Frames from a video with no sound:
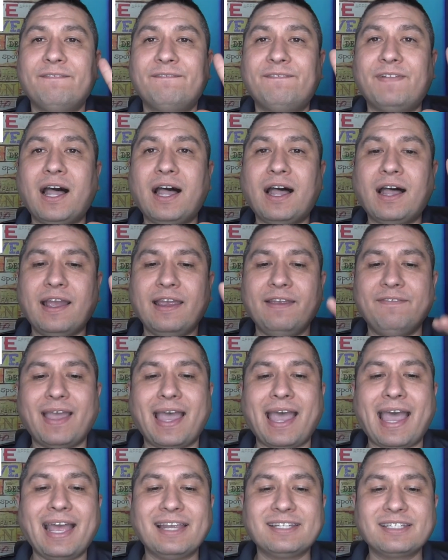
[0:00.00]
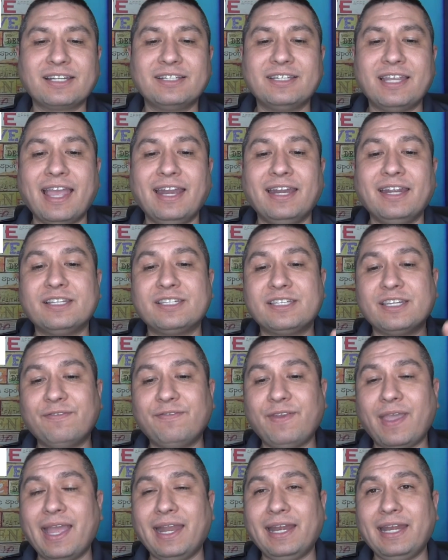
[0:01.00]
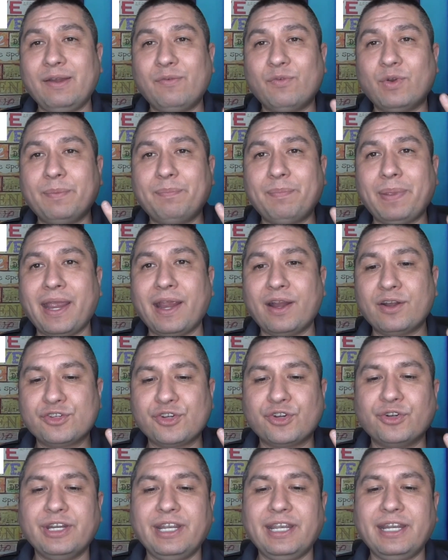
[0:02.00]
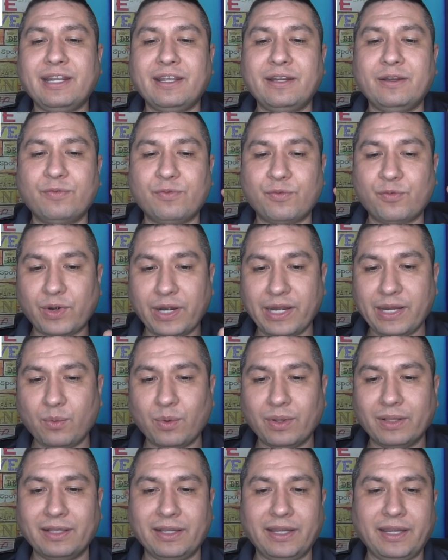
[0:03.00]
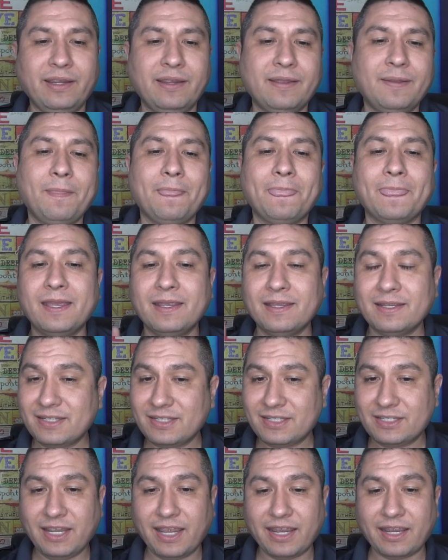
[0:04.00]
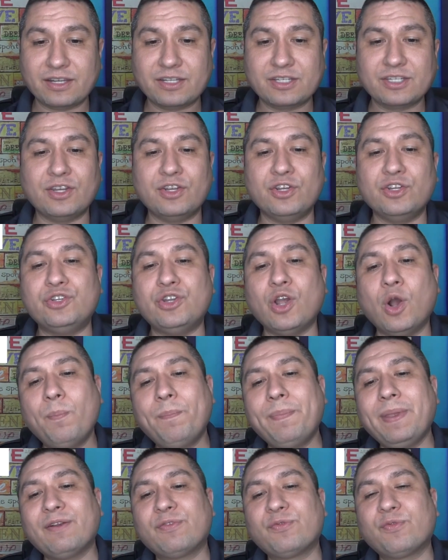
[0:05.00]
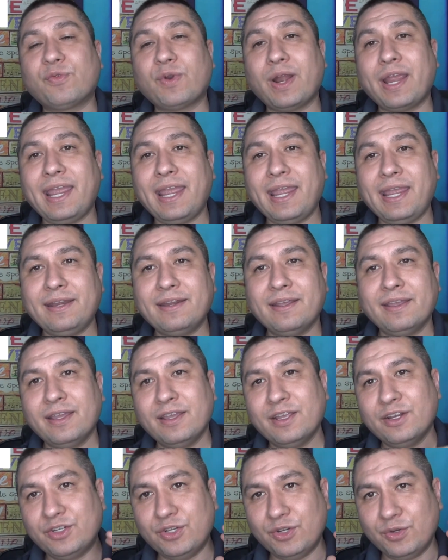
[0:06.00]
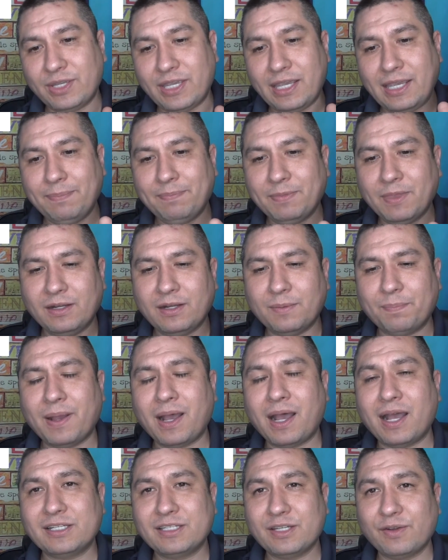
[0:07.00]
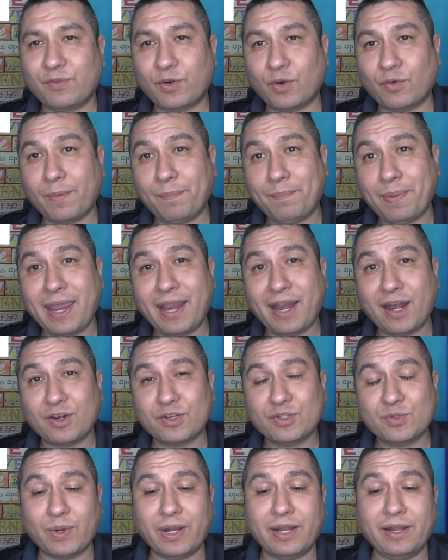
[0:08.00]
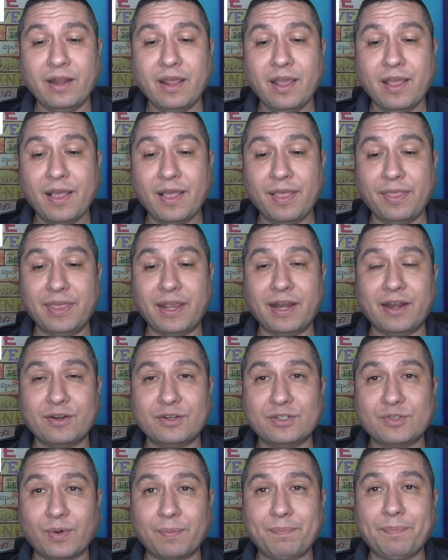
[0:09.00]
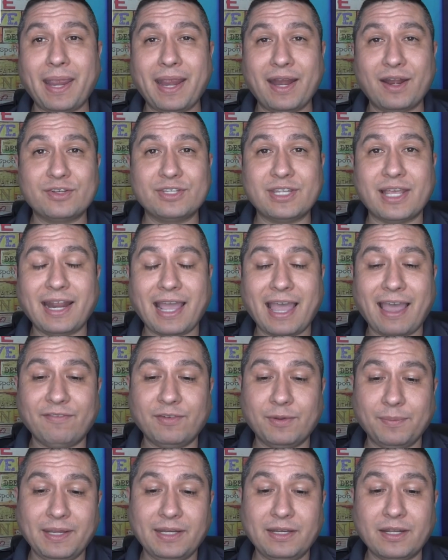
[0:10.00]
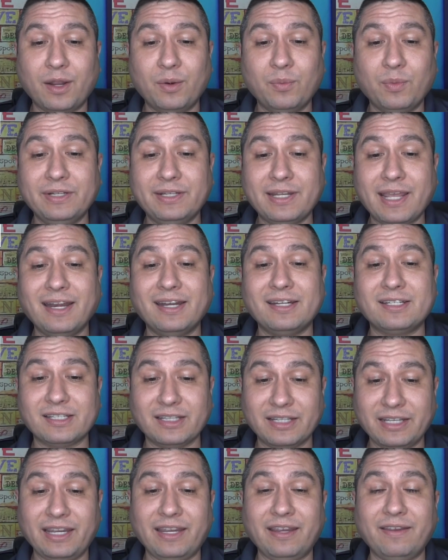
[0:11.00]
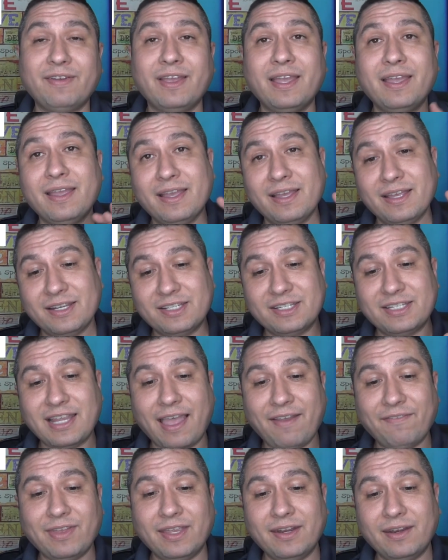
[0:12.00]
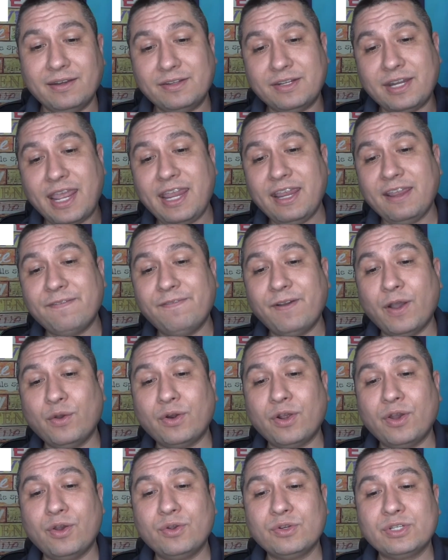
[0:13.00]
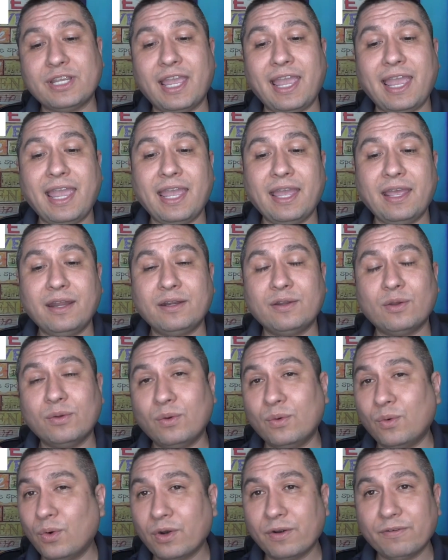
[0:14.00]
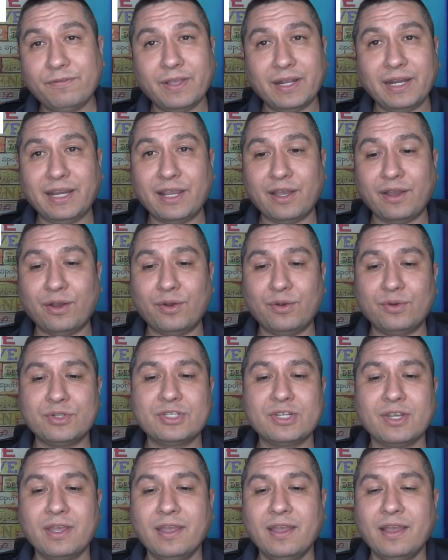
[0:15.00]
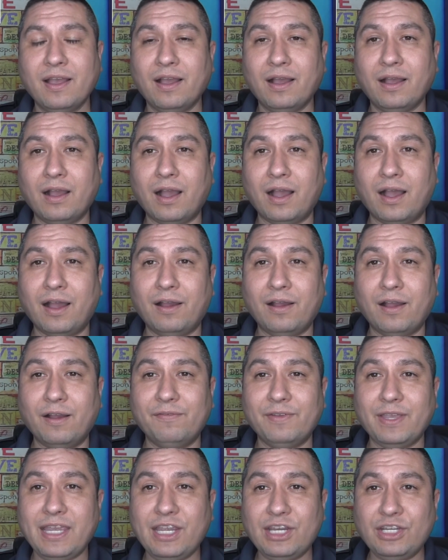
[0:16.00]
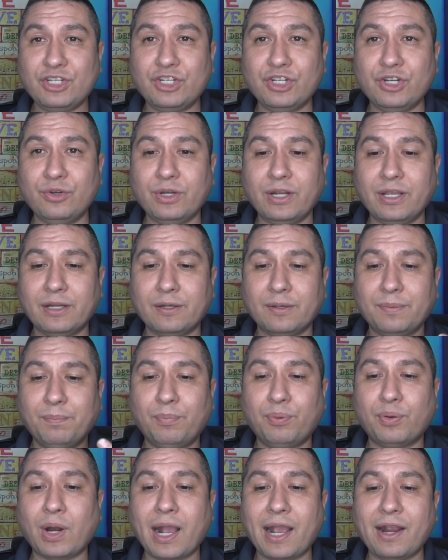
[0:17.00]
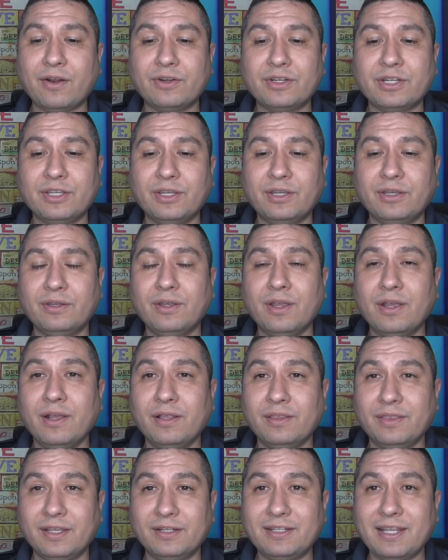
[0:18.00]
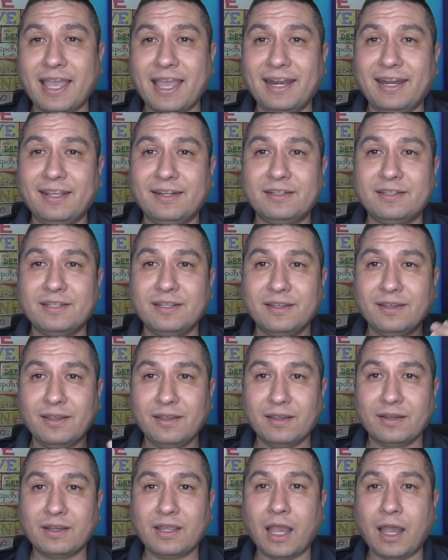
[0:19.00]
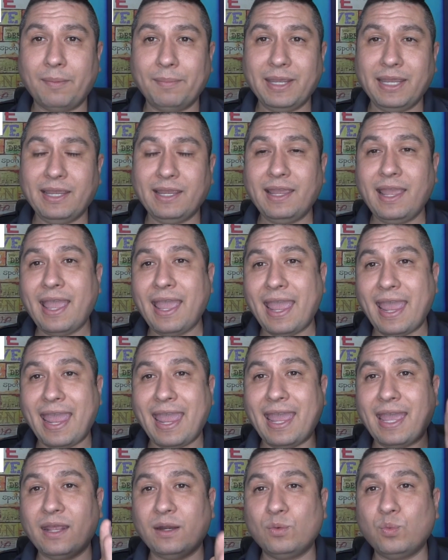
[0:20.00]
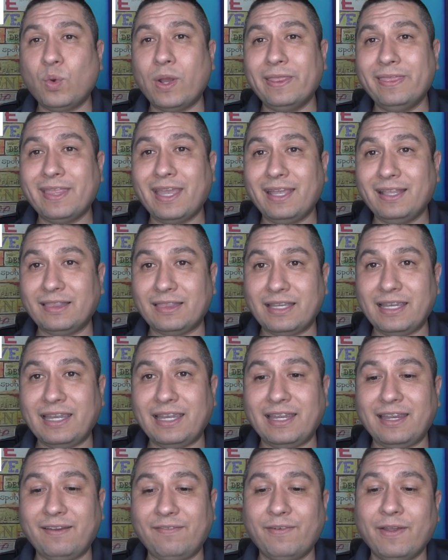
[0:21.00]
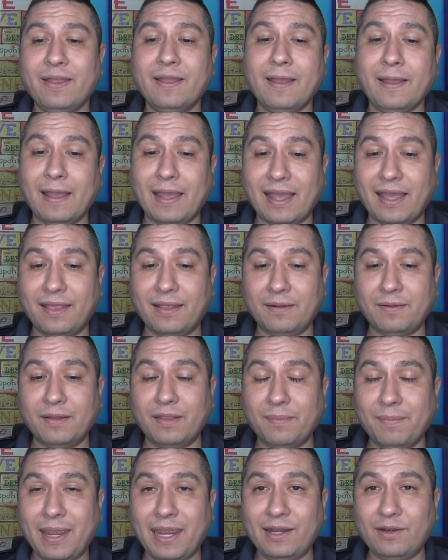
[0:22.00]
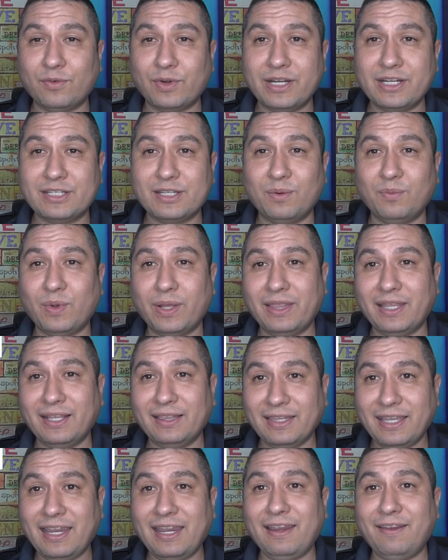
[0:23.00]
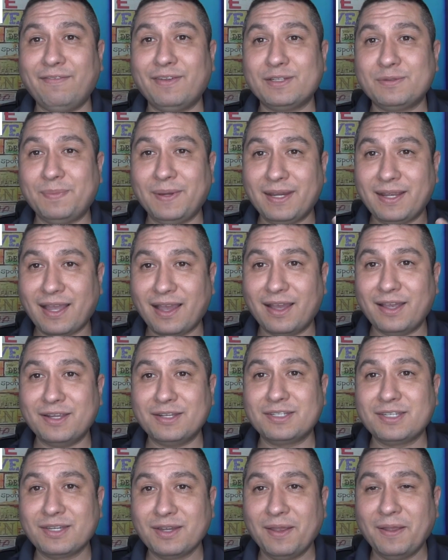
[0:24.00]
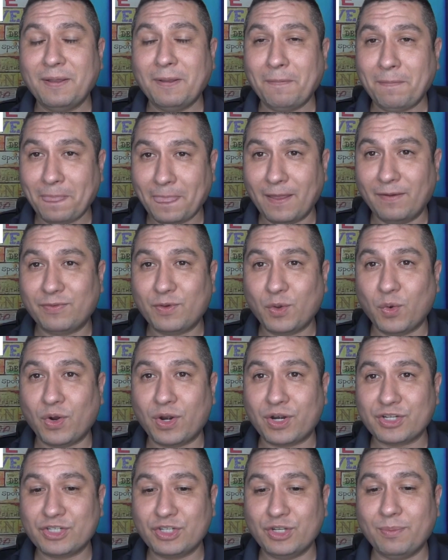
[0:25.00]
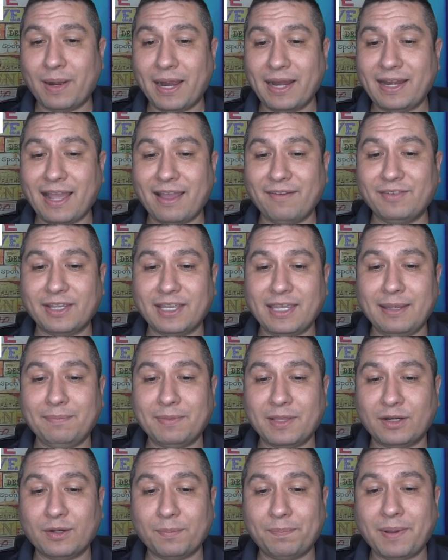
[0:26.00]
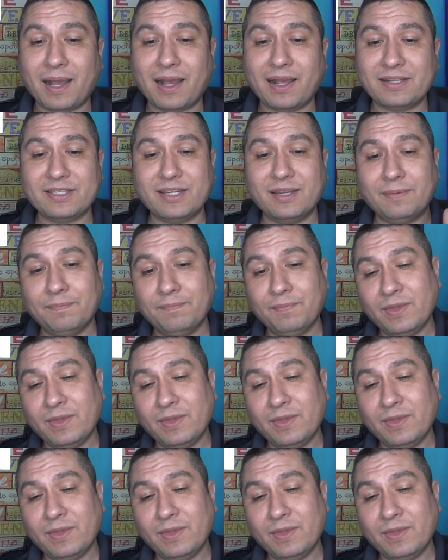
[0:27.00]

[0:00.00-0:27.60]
5, ask tenants if any repairs are needed frequently. 6, don't be afraid to keep the deposit for repairs when there's repairs that have to be done when tenants leave. 7, take photos and or videos of each unit prior to the tenant coming and when they leave. And the main reason when they leave is because, of course, you might have to keep their deposit.